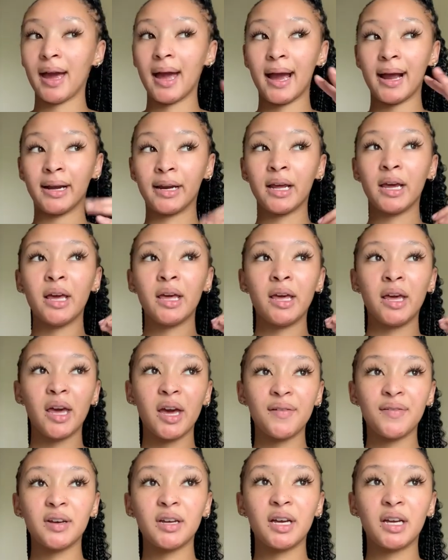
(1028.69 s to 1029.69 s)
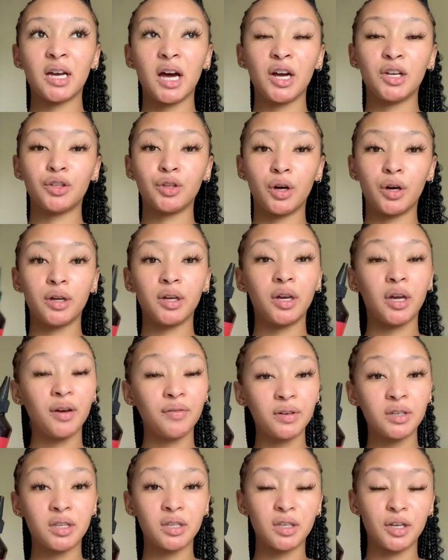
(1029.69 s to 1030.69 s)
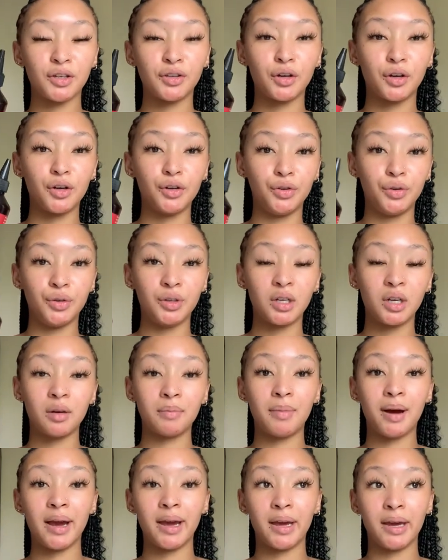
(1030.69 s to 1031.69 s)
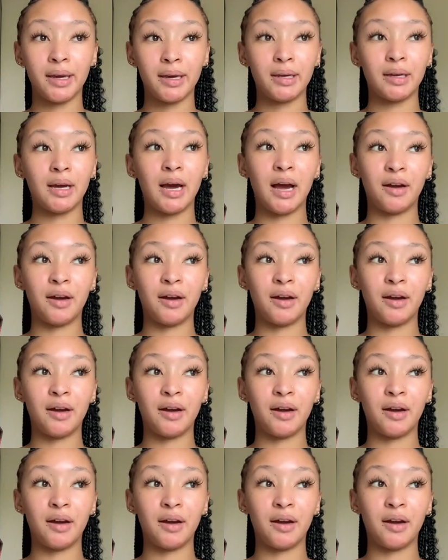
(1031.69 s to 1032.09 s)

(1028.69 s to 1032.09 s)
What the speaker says: And ever since I started using it, my hair,